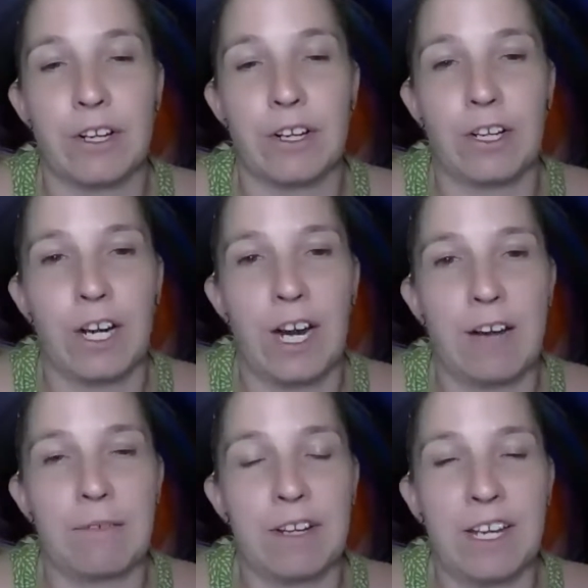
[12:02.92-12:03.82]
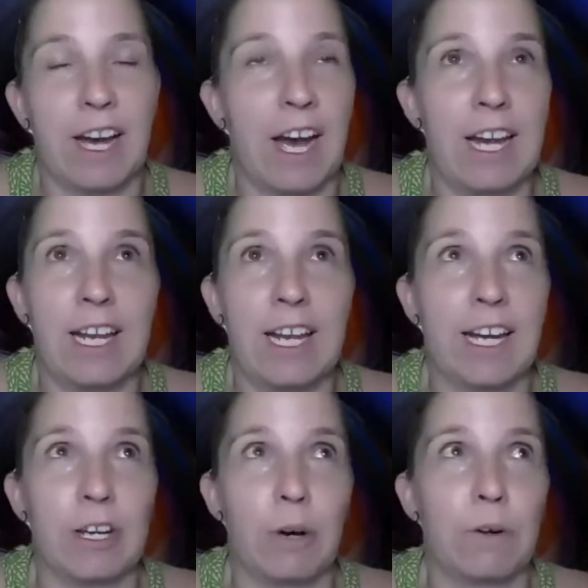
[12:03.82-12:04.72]
I let
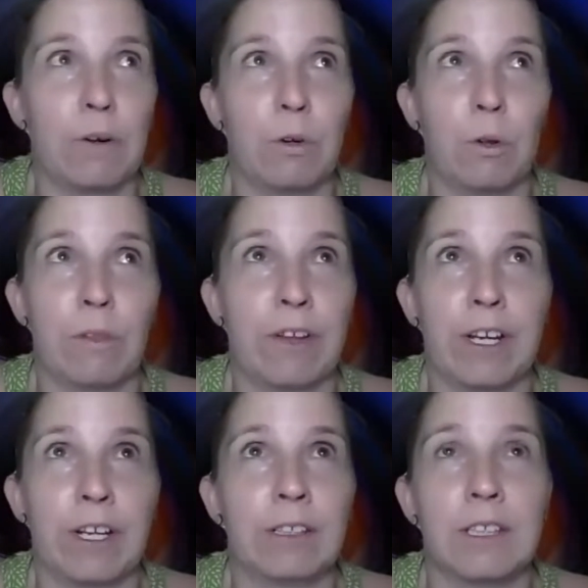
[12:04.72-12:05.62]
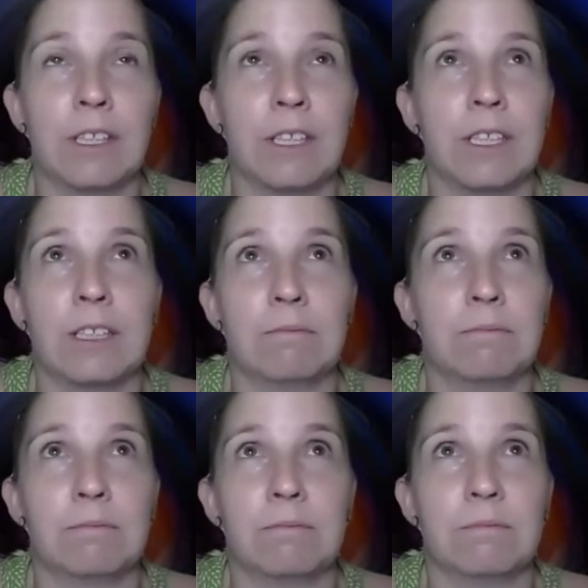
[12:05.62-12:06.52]
go of all the
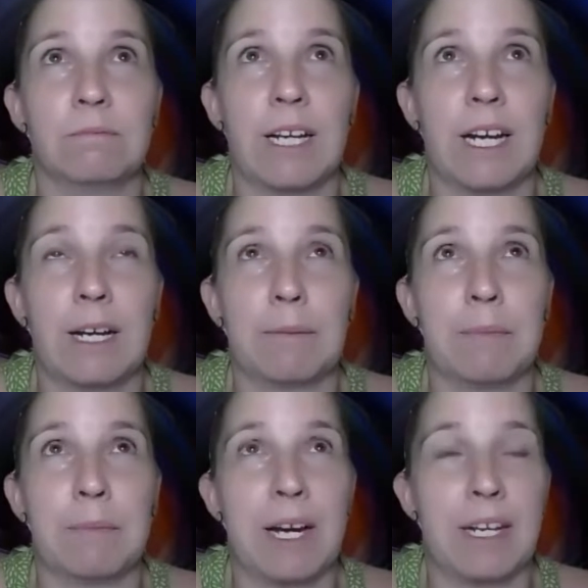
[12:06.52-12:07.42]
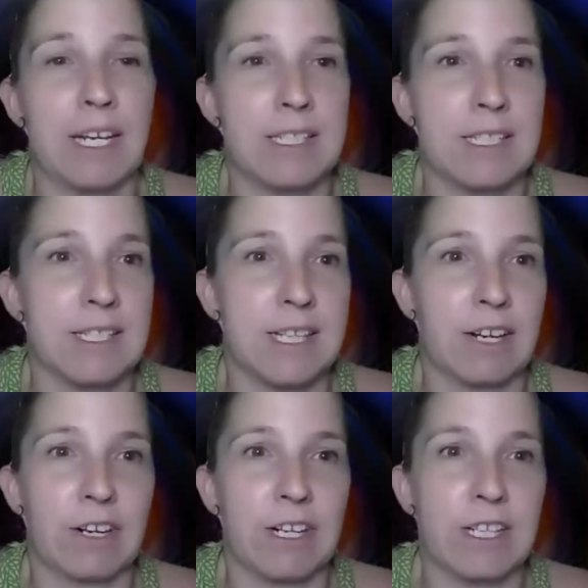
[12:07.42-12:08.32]
unnecessary
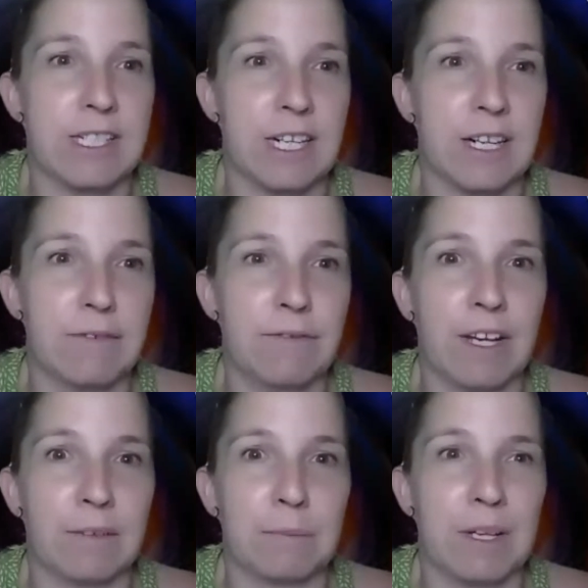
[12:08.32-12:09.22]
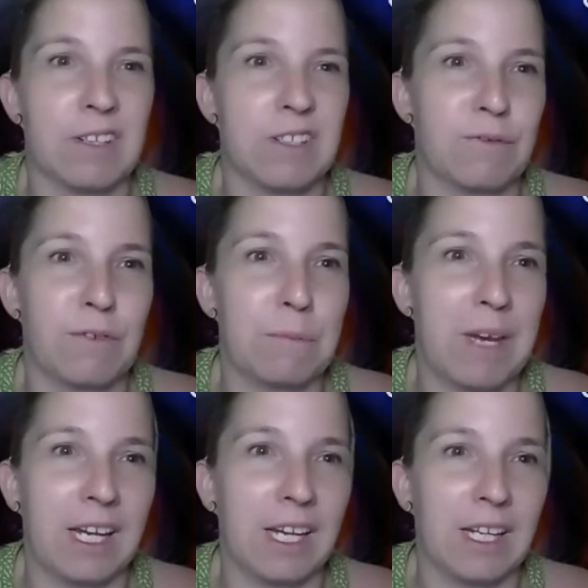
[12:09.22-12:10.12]
stuff, and because for
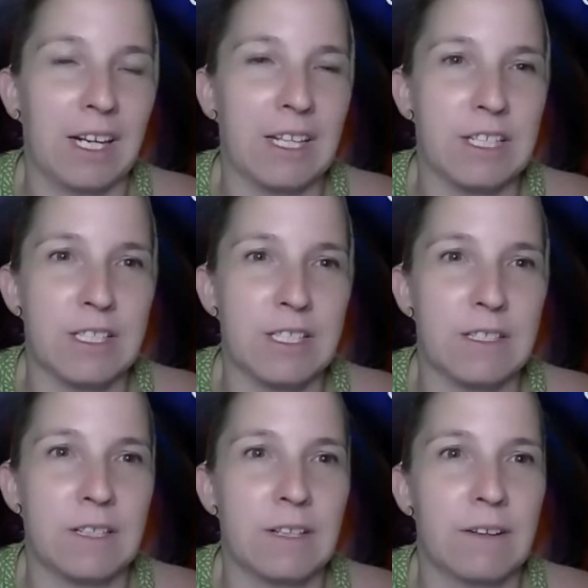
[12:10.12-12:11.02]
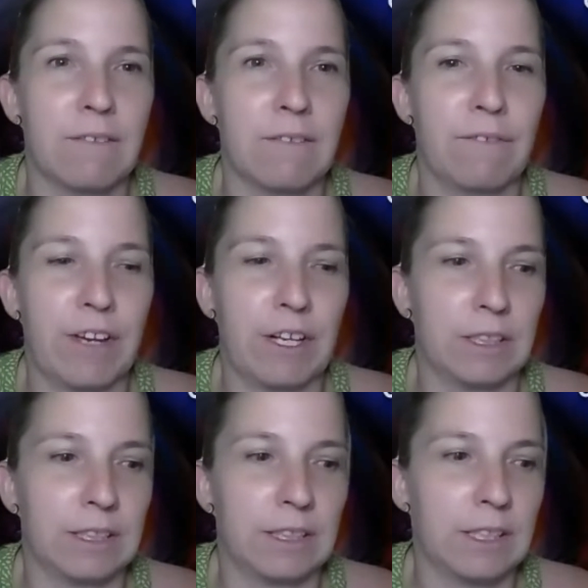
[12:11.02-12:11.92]
me, I just
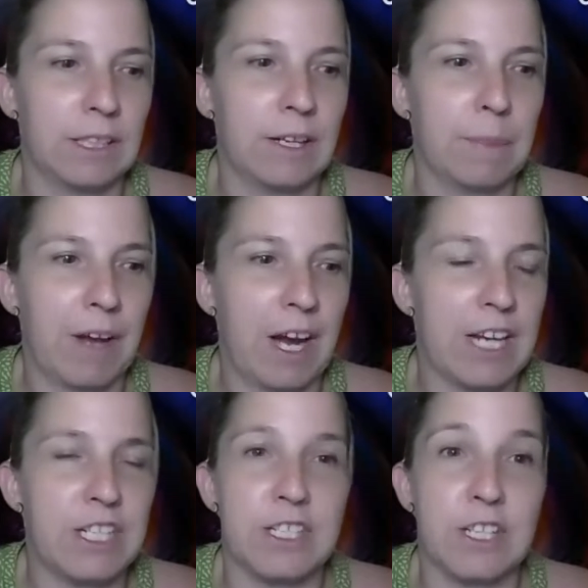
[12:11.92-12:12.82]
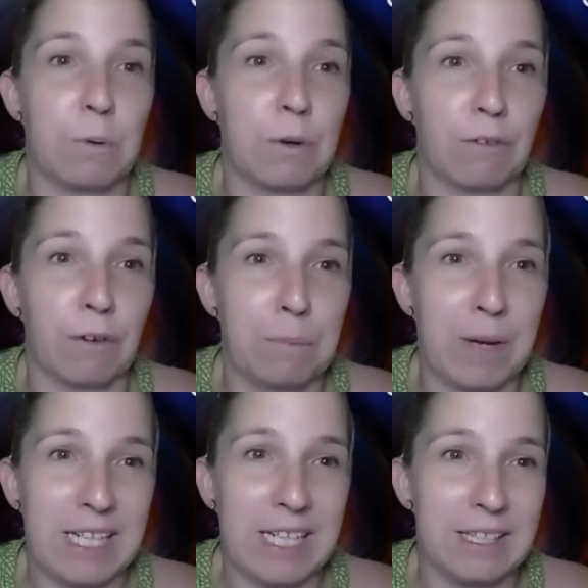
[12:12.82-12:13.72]
don't want to
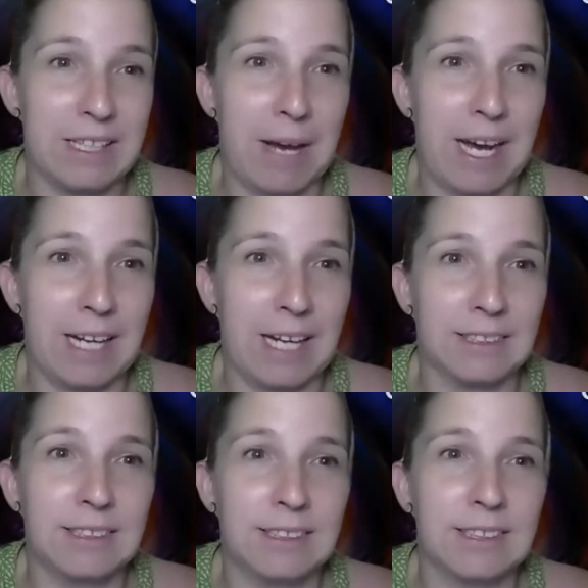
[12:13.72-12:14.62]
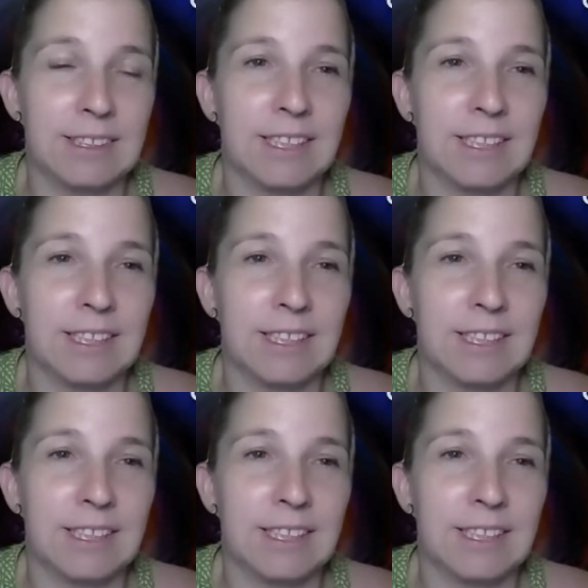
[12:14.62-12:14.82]
repeat the patterns.